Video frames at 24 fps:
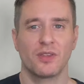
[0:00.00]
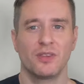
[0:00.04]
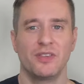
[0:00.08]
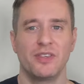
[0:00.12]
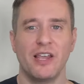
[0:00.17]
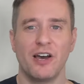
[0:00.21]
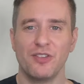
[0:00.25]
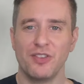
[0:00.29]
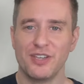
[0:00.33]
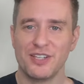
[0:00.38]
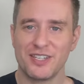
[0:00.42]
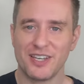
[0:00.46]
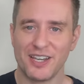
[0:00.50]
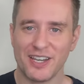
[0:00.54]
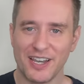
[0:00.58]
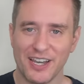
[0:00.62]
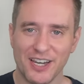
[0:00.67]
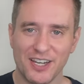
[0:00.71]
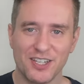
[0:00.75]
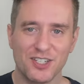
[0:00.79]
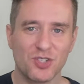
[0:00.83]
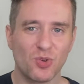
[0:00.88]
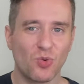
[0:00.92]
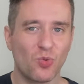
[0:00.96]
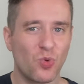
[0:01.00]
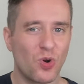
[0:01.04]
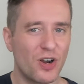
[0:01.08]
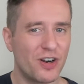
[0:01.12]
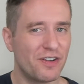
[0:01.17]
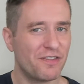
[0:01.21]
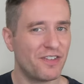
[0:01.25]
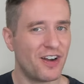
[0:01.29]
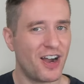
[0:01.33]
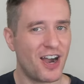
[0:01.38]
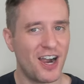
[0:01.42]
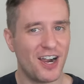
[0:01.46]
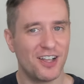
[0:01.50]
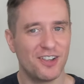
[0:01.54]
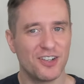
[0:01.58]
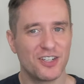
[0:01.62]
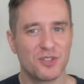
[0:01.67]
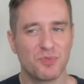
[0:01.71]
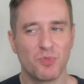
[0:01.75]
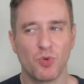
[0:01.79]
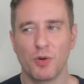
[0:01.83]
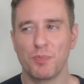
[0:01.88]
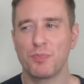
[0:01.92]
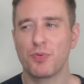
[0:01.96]
Now, this is one of
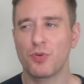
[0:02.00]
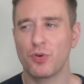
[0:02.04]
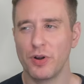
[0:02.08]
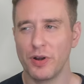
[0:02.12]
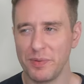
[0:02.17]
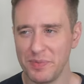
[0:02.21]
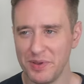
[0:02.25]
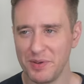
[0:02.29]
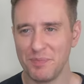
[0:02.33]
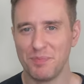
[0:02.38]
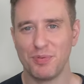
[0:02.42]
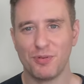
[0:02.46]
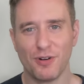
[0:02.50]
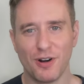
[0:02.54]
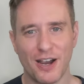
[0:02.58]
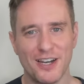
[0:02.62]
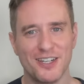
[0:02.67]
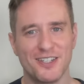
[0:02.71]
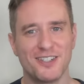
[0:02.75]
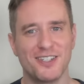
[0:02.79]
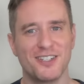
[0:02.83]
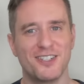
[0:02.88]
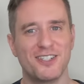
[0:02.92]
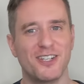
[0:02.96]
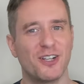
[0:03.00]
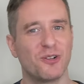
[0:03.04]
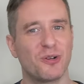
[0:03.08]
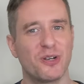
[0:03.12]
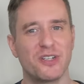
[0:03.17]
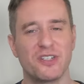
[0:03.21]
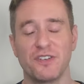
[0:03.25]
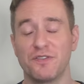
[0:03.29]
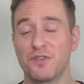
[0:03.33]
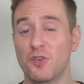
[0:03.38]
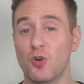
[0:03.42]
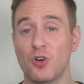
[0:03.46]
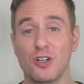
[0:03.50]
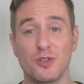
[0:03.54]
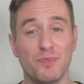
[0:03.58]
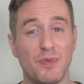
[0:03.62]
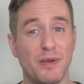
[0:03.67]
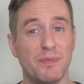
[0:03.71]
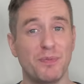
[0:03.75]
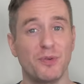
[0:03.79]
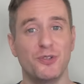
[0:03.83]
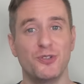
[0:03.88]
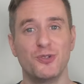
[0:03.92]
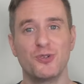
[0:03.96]
Islay's more premium priced distilleries, and of course
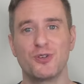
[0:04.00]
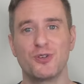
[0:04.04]
people do